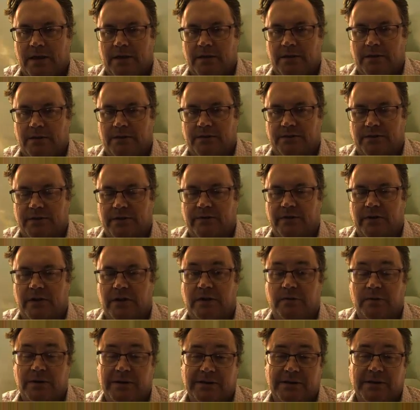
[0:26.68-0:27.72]
You'll see very
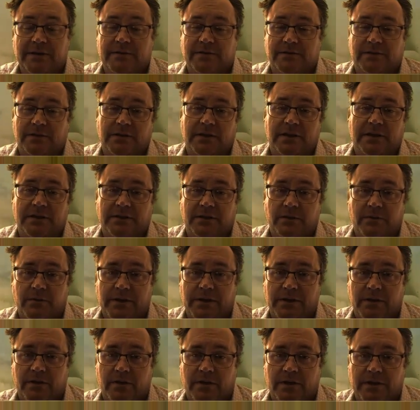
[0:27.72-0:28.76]
quickly there's a lot
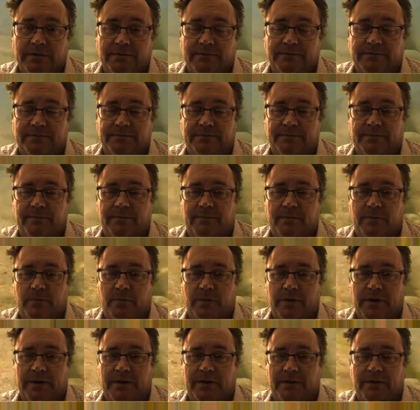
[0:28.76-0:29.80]
going on
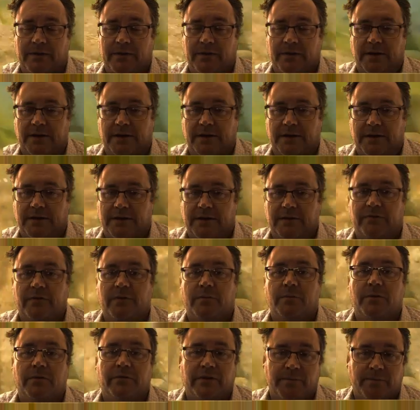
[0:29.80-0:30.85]
with different
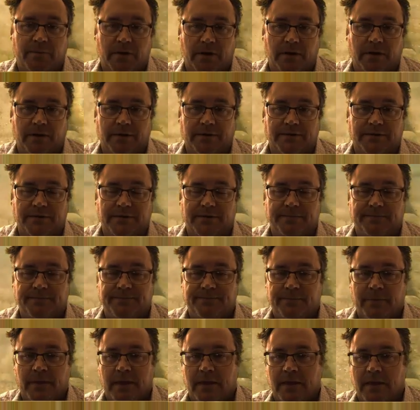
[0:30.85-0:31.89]
moving parts.
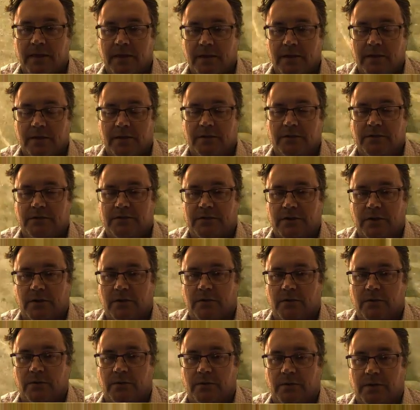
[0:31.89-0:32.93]

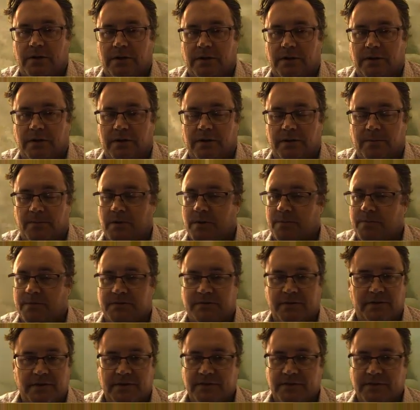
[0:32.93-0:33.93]
So the purpose of this